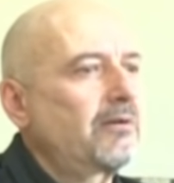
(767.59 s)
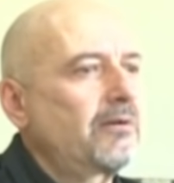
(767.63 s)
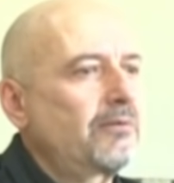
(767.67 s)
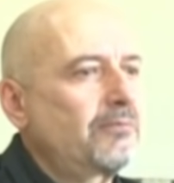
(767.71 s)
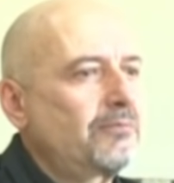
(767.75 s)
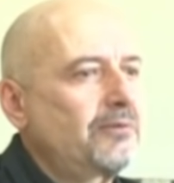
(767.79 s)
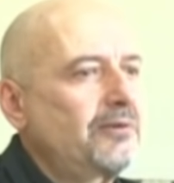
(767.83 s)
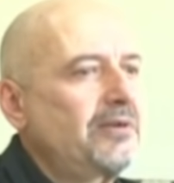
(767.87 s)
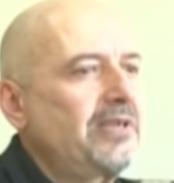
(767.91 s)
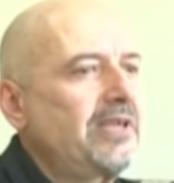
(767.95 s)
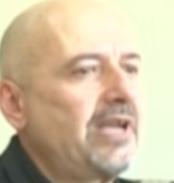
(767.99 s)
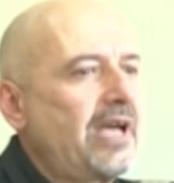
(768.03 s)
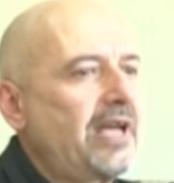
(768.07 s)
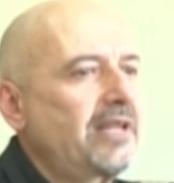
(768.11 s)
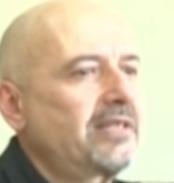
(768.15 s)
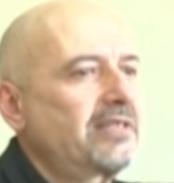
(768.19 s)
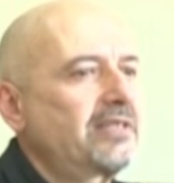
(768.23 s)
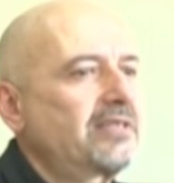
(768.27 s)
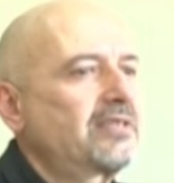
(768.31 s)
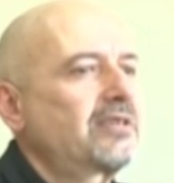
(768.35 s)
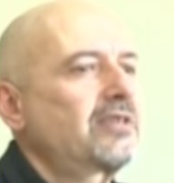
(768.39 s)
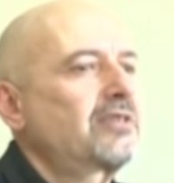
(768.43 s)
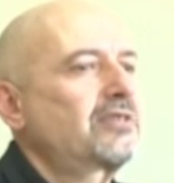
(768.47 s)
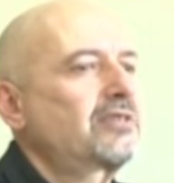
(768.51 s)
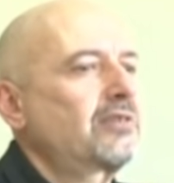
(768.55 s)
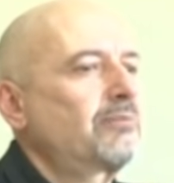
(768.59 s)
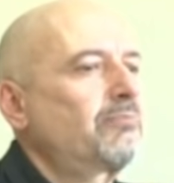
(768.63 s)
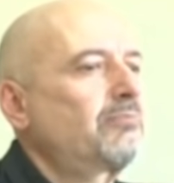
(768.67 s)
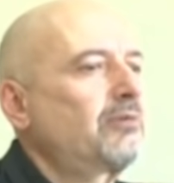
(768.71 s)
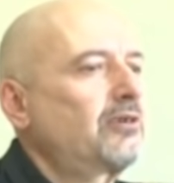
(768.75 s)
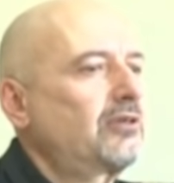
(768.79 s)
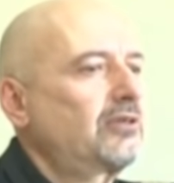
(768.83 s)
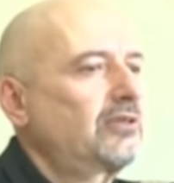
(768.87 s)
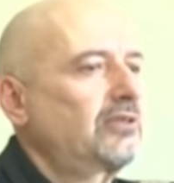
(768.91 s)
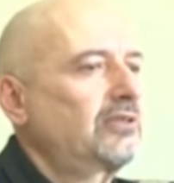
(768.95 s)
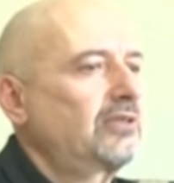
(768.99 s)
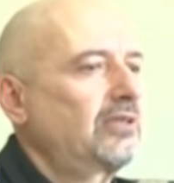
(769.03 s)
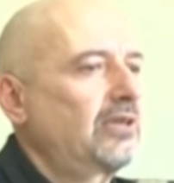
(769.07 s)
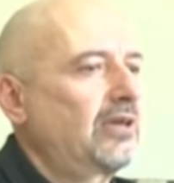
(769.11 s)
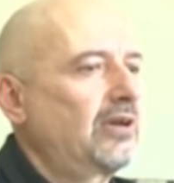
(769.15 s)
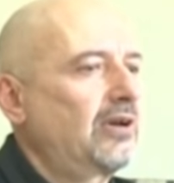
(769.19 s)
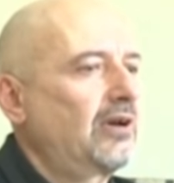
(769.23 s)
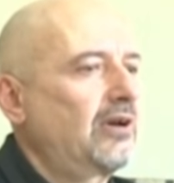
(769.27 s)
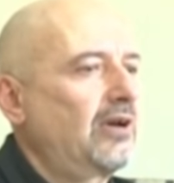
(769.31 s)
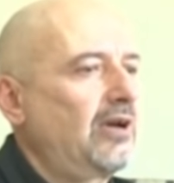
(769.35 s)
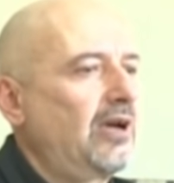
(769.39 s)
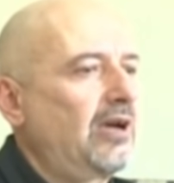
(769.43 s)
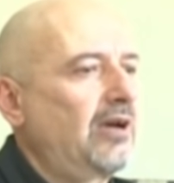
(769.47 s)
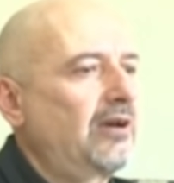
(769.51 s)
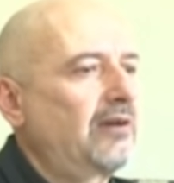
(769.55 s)
we had the support
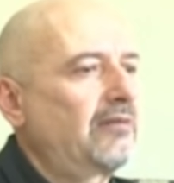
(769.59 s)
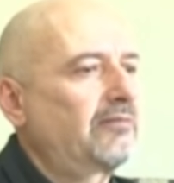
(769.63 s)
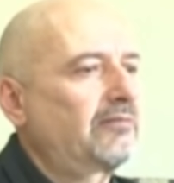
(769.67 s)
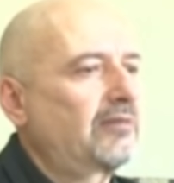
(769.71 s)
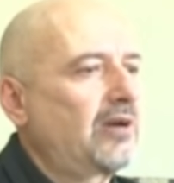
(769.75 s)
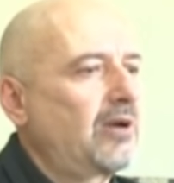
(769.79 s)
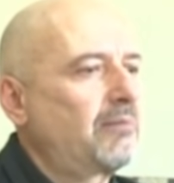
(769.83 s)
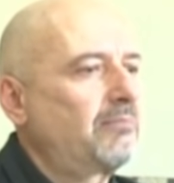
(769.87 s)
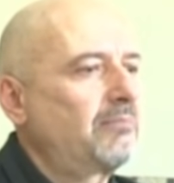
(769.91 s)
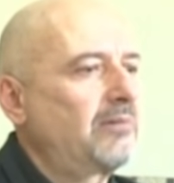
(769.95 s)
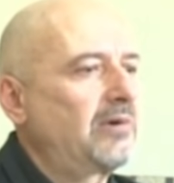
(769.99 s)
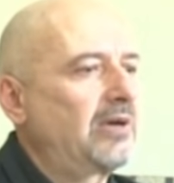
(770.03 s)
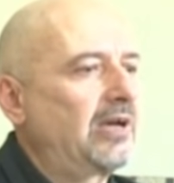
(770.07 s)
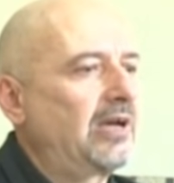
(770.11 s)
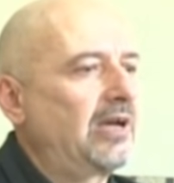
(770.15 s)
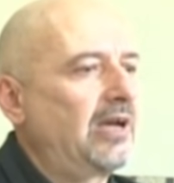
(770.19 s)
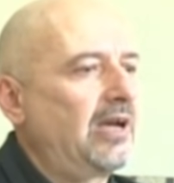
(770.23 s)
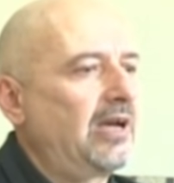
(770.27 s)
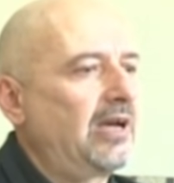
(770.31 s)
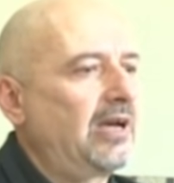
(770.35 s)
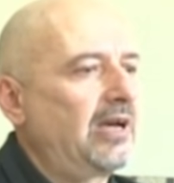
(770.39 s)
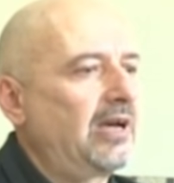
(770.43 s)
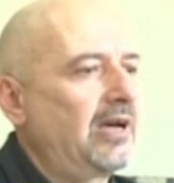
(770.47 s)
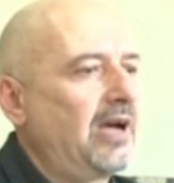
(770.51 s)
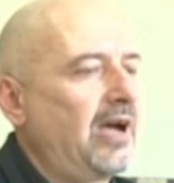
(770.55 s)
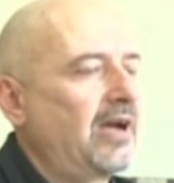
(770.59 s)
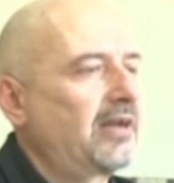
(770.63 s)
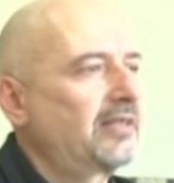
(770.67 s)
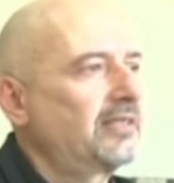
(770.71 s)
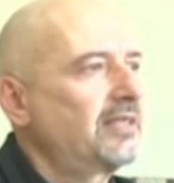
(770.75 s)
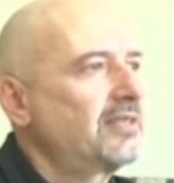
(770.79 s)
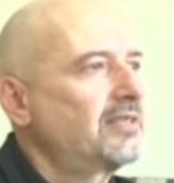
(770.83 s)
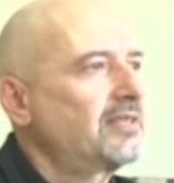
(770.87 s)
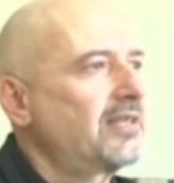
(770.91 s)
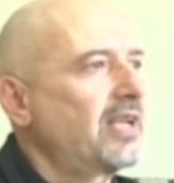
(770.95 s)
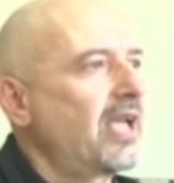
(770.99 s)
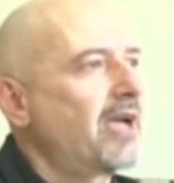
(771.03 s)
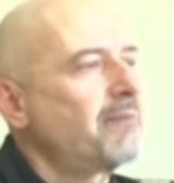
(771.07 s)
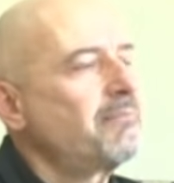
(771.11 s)
from RDC.